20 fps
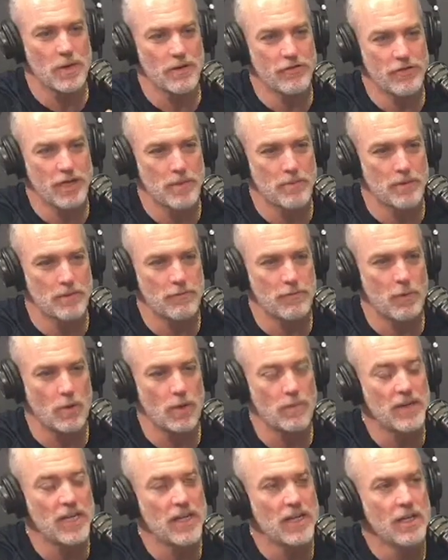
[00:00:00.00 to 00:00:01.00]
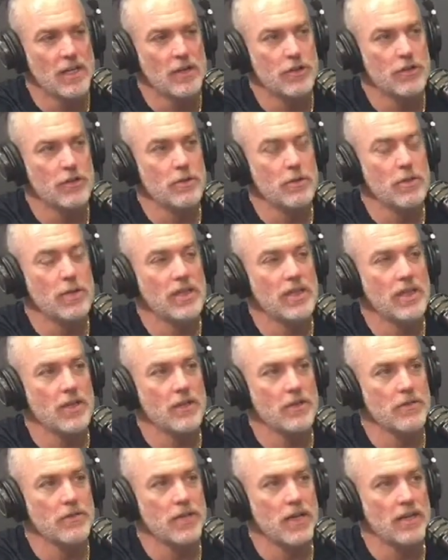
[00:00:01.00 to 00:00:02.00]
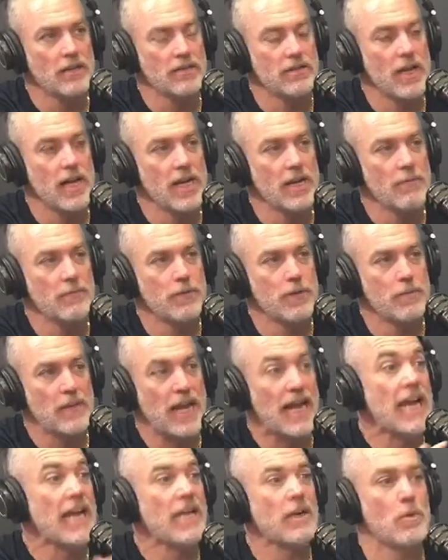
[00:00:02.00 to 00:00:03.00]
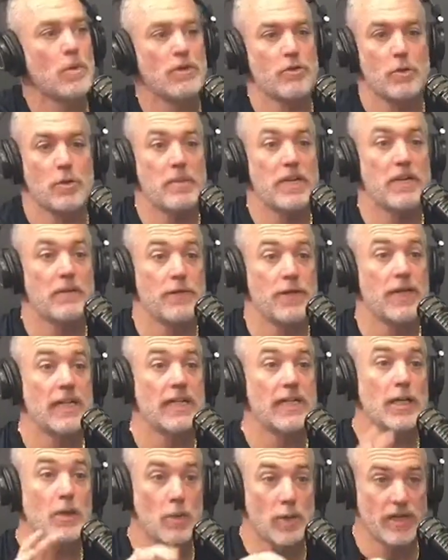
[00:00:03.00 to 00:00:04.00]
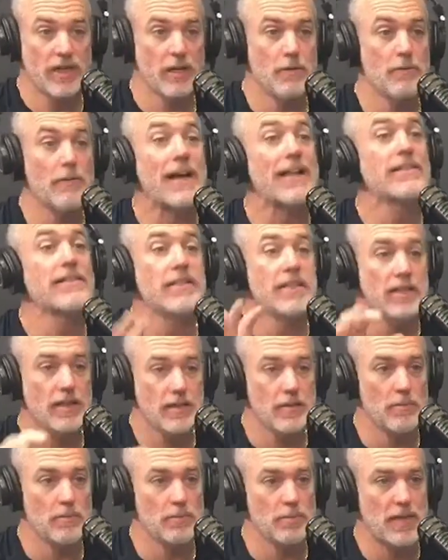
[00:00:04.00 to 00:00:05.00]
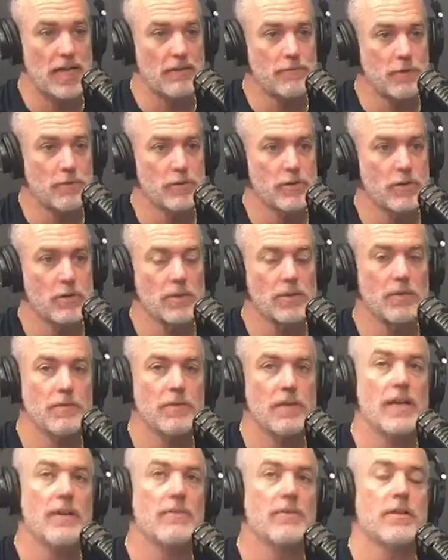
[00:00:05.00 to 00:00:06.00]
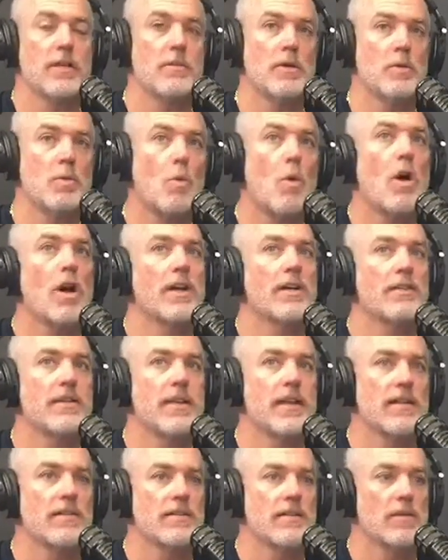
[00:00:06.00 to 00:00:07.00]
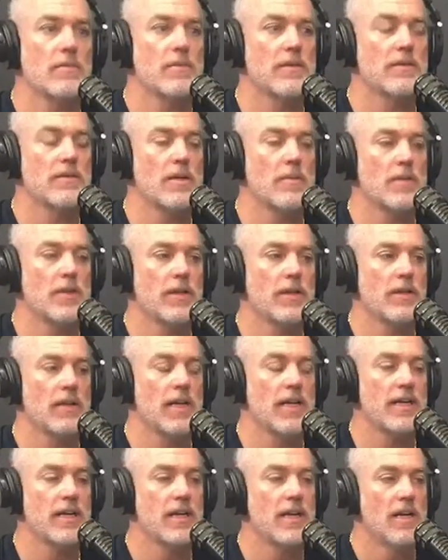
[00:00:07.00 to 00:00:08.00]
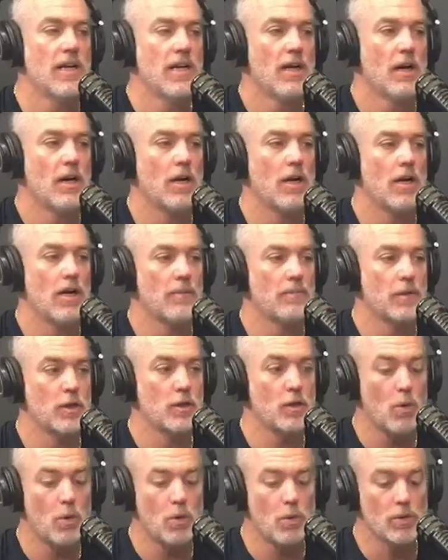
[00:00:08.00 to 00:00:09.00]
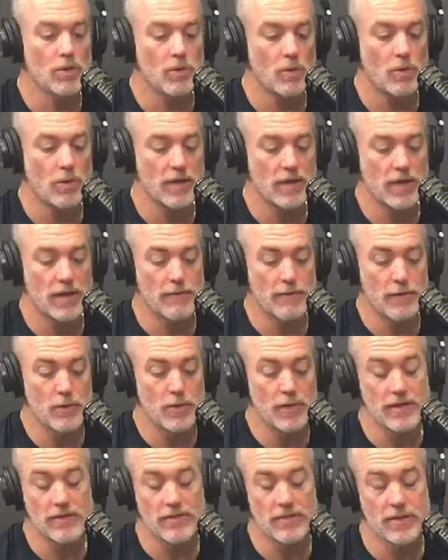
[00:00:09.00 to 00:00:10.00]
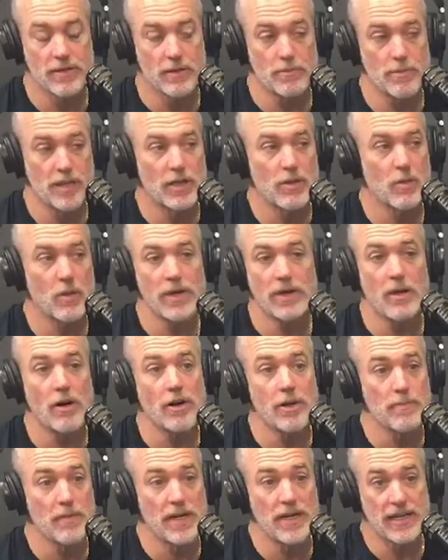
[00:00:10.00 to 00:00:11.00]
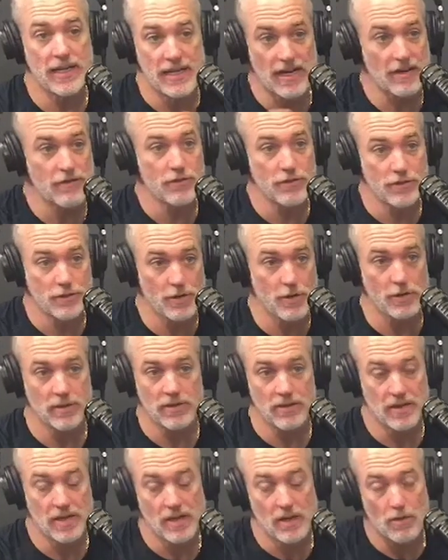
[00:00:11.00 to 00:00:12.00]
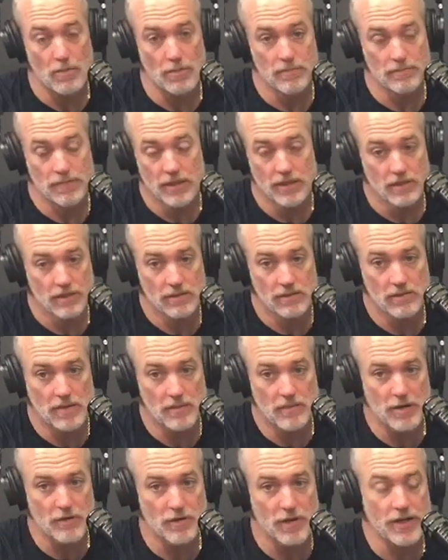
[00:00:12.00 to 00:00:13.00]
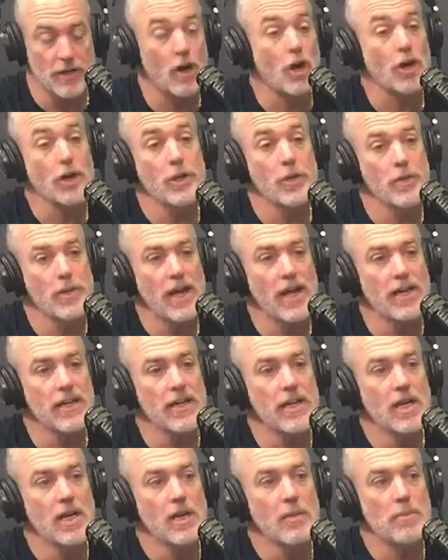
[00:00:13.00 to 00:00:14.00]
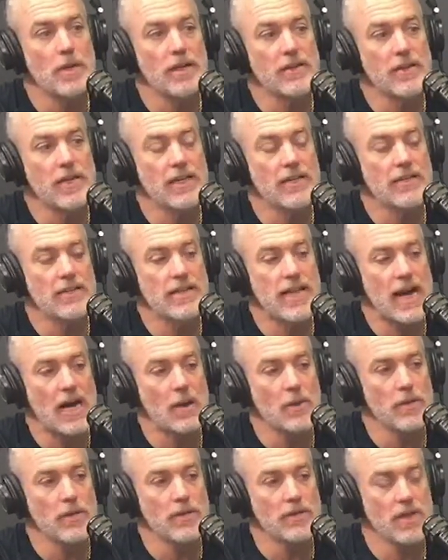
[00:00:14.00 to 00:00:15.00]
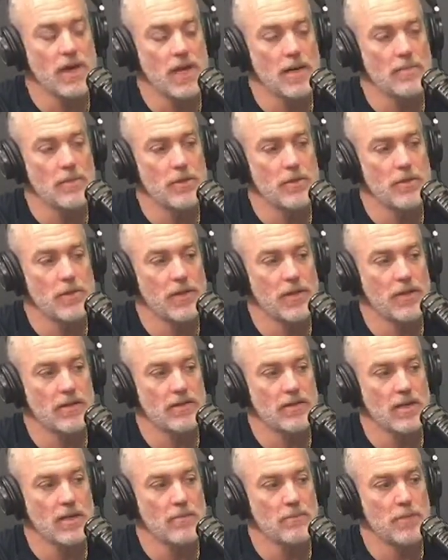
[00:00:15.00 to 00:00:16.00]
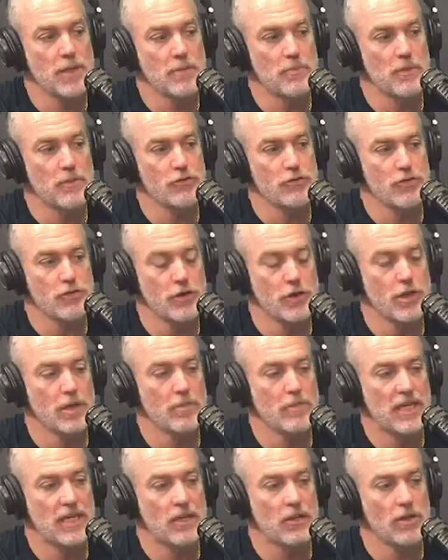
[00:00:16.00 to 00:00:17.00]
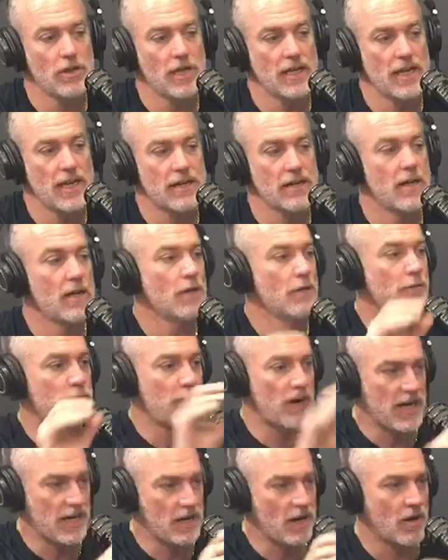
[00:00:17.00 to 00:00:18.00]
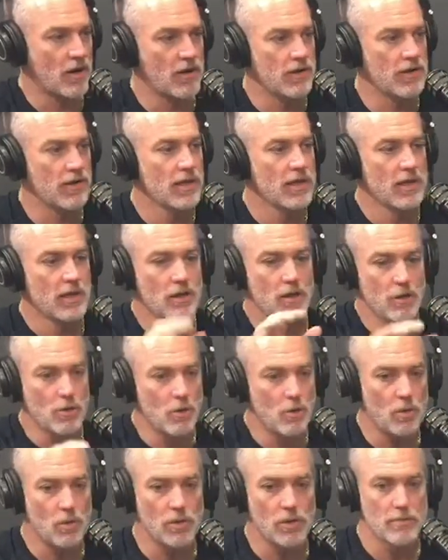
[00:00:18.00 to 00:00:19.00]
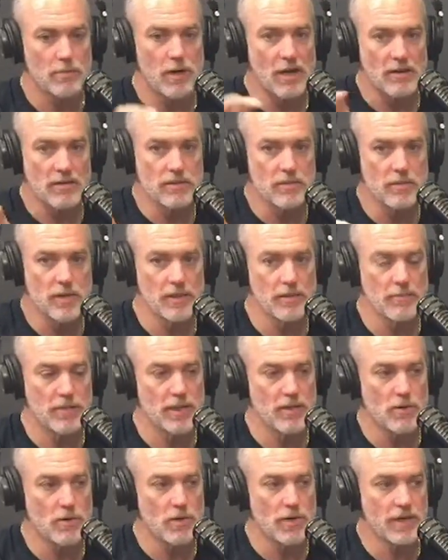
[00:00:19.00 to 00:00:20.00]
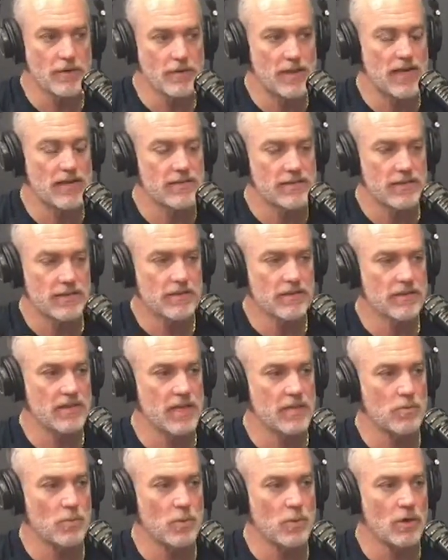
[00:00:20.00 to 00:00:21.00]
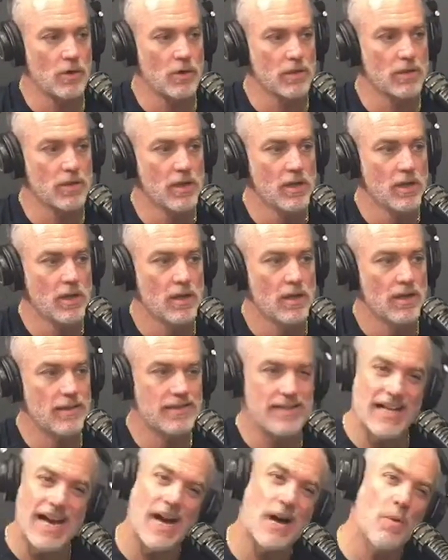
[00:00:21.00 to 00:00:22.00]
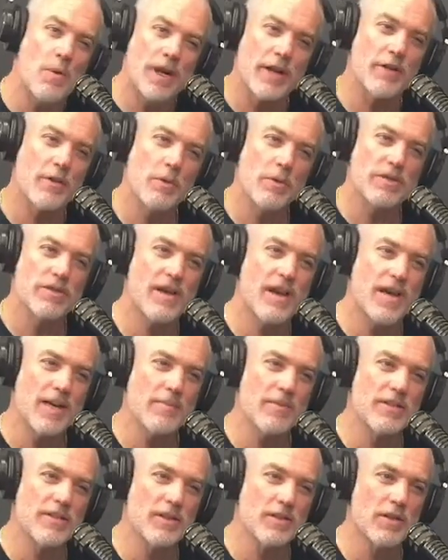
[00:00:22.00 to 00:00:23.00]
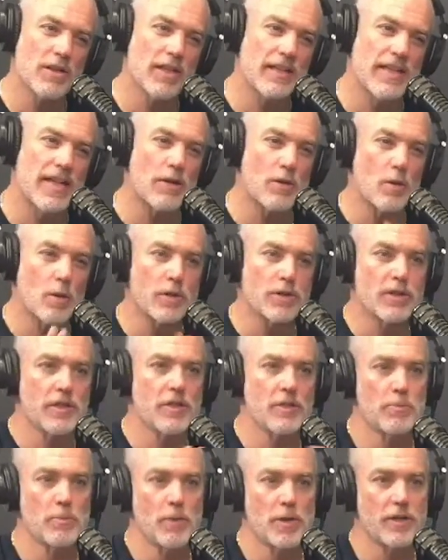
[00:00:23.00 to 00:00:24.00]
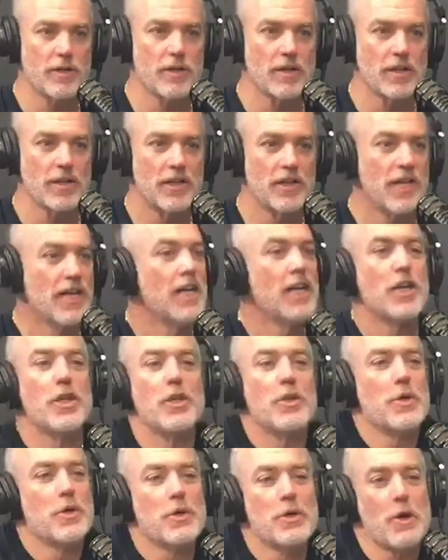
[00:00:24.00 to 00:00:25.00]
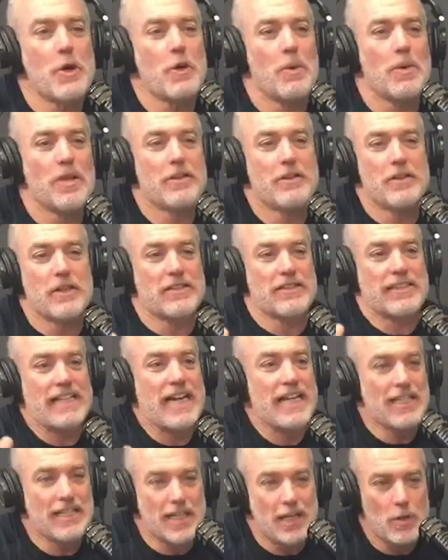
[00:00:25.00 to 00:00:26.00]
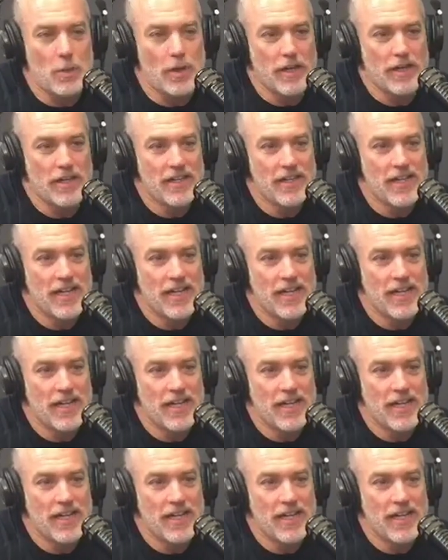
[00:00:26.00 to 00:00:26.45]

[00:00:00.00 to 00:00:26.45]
shape or form. Do you think there's, aside from AIT, which would be a very liquid investing platform to go into, if someone wanted to get something like gold, or if you consider Bitcoin hard money, yes or no, I'm not trying to argue that, but is now the time, do you think some people should be looking at fine art, gold, possibly Bitcoin, if that's in the same world? Is now one of those times to look at that? Or to your point earlier, you don't know, just stay liquid